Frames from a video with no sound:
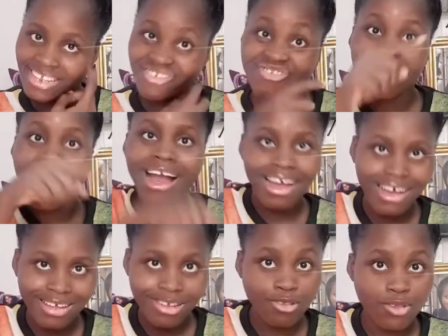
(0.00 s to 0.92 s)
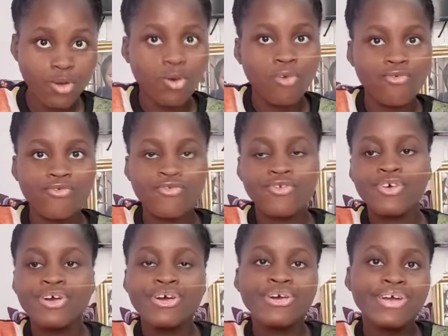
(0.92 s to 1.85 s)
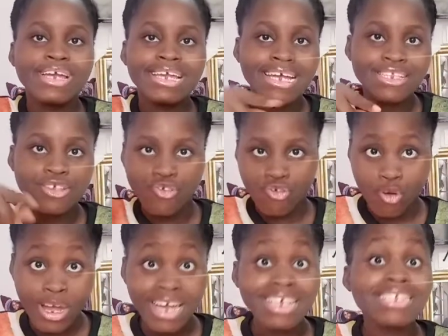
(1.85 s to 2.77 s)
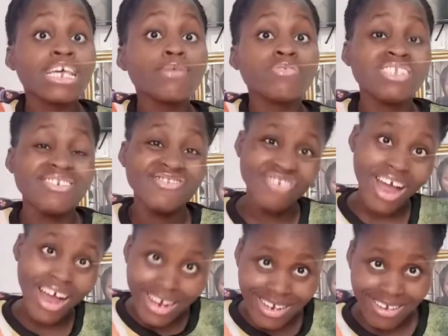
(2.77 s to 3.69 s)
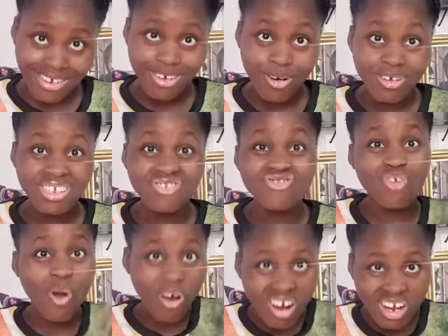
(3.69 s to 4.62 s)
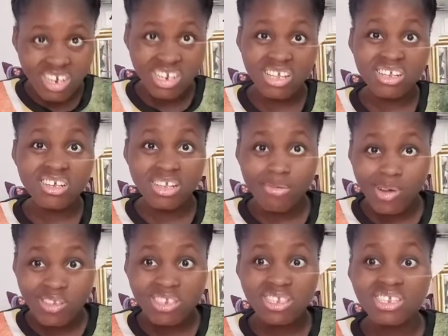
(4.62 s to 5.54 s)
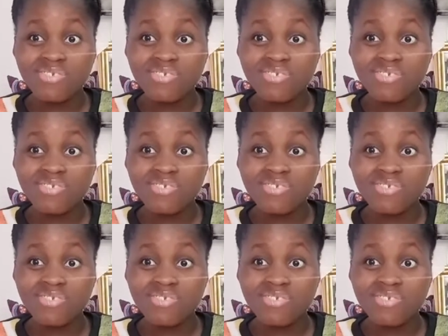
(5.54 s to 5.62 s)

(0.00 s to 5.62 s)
drank. Not talk of getting drunk, except the drunk or the drunk we are talking about.